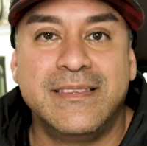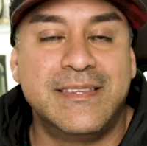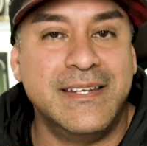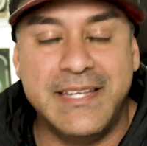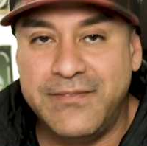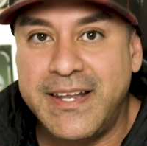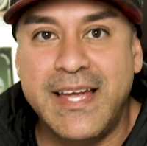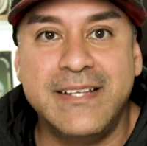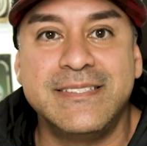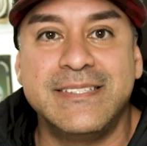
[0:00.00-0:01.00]
the
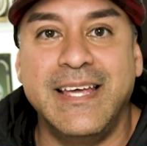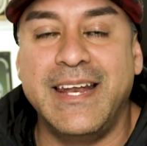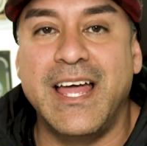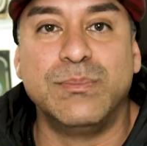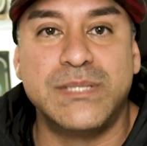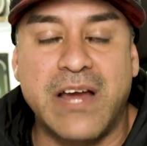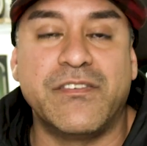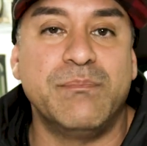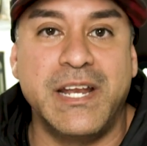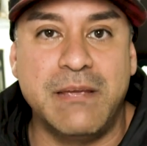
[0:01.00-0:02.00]
dividends, it helps
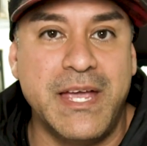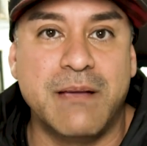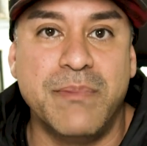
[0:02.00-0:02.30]
everybody make